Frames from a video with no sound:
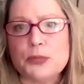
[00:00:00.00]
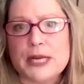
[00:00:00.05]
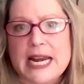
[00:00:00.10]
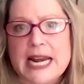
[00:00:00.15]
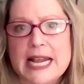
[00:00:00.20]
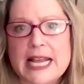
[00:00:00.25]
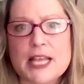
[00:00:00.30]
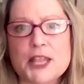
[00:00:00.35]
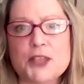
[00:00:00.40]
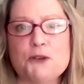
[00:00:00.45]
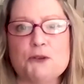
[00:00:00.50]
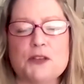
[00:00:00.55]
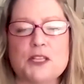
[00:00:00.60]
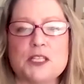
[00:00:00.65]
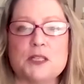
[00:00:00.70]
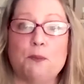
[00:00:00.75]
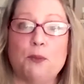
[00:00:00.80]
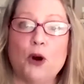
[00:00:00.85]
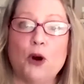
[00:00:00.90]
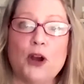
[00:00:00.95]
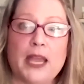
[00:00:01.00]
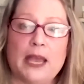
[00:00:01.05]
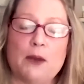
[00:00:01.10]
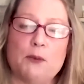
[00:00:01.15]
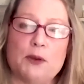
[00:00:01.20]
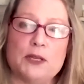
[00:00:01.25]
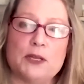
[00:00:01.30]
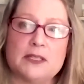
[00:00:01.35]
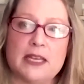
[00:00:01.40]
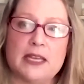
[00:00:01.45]
reading through this book,
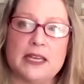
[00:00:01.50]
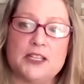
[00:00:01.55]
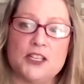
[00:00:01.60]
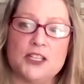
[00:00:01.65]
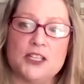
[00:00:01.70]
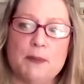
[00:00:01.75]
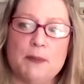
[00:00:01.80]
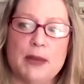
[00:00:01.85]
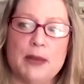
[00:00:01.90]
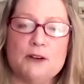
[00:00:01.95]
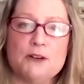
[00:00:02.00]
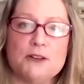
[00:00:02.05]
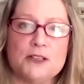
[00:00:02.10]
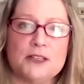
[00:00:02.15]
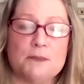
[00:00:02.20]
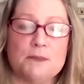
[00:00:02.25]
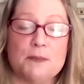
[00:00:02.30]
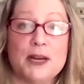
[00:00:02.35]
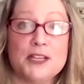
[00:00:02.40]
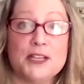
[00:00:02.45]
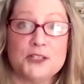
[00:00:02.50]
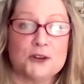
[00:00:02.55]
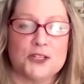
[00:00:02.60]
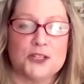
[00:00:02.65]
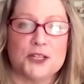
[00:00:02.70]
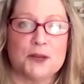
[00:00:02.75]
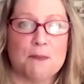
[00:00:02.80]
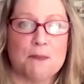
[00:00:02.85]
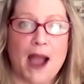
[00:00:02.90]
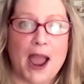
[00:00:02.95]
it just
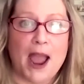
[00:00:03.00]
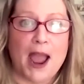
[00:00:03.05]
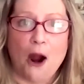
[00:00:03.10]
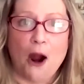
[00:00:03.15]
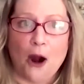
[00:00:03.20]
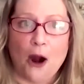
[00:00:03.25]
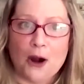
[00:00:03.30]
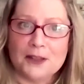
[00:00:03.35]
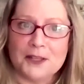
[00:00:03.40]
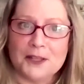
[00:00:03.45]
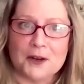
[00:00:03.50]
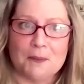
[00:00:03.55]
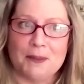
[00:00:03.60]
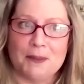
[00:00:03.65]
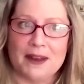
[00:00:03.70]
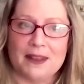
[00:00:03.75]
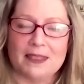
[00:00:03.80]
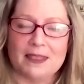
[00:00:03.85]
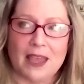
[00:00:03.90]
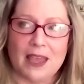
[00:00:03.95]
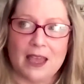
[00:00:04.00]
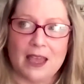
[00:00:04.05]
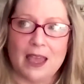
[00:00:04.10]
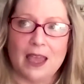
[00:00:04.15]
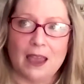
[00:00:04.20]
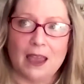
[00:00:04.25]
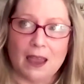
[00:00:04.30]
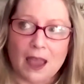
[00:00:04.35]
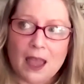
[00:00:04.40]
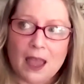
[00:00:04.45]
ministered to my heart a little bit,
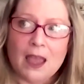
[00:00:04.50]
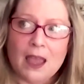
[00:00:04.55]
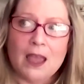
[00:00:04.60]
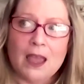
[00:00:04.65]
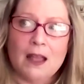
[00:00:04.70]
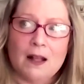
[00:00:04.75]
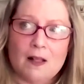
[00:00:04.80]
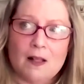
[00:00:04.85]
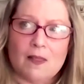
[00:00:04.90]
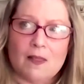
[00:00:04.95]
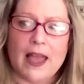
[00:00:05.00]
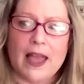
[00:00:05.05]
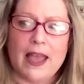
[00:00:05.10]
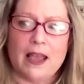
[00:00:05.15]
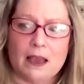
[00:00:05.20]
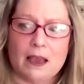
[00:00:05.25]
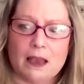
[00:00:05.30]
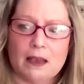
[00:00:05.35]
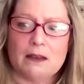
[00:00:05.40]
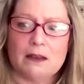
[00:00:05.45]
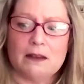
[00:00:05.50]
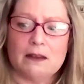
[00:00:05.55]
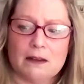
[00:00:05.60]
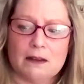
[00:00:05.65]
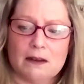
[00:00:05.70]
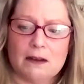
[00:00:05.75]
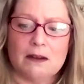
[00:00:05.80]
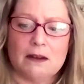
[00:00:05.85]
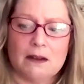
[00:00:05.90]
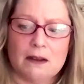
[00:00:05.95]
thinking, like,
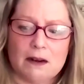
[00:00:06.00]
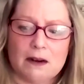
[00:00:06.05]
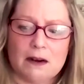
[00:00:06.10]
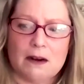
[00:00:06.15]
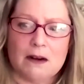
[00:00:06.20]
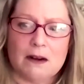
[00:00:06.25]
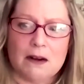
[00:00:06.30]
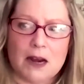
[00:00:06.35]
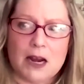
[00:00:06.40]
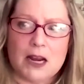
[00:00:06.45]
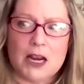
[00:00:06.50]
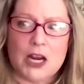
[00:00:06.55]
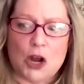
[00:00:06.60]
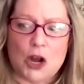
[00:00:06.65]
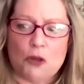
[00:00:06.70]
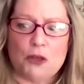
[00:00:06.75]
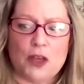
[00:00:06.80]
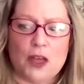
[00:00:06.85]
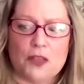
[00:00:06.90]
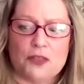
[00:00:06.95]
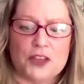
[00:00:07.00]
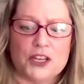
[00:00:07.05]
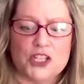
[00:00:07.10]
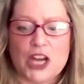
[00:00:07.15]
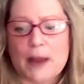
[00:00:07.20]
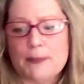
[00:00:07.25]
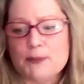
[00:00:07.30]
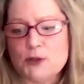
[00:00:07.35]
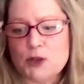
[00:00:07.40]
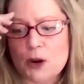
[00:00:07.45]
you know, the
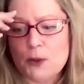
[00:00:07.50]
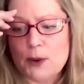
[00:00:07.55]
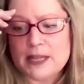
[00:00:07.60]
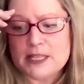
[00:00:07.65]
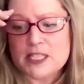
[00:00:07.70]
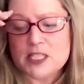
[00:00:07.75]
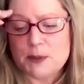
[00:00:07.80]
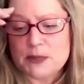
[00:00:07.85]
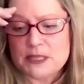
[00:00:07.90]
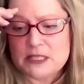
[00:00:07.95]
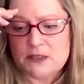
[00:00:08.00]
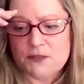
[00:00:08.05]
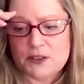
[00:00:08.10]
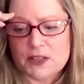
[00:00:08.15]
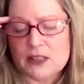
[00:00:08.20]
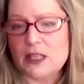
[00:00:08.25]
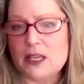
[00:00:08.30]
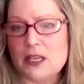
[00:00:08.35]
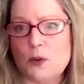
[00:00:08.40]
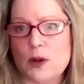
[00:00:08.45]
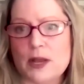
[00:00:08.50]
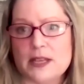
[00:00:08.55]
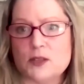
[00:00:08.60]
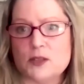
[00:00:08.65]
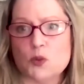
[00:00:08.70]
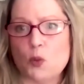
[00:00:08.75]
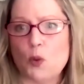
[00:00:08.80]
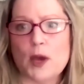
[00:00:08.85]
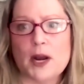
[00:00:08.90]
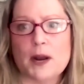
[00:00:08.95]
chapter I read it specifically
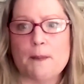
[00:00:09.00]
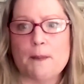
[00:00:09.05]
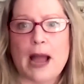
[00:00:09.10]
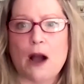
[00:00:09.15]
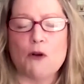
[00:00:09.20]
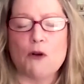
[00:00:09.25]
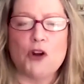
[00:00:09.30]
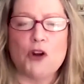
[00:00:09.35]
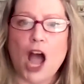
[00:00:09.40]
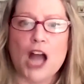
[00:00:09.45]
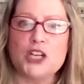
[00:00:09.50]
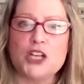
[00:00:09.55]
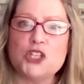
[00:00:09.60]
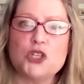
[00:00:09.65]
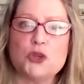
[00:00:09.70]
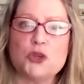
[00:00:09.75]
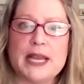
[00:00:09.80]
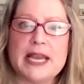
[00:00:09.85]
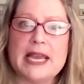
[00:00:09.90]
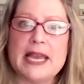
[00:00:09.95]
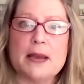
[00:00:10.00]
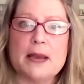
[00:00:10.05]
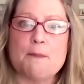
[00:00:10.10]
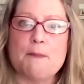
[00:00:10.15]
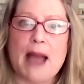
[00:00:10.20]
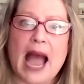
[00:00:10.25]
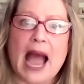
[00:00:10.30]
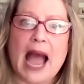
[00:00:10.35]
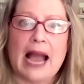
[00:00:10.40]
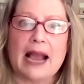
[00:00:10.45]
was one about not shrinking
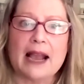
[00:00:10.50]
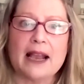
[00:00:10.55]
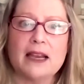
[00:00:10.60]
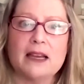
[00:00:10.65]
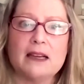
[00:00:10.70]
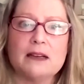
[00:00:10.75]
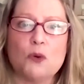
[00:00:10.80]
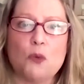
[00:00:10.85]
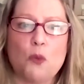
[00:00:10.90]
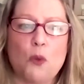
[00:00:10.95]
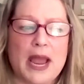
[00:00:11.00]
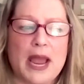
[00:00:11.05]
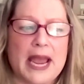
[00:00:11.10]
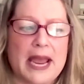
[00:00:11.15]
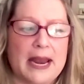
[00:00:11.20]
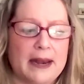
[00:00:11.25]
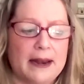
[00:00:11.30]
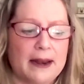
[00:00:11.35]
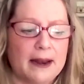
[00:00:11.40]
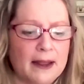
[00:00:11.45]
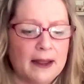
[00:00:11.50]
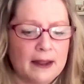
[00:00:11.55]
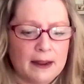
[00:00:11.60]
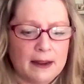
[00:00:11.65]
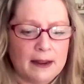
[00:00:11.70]
back when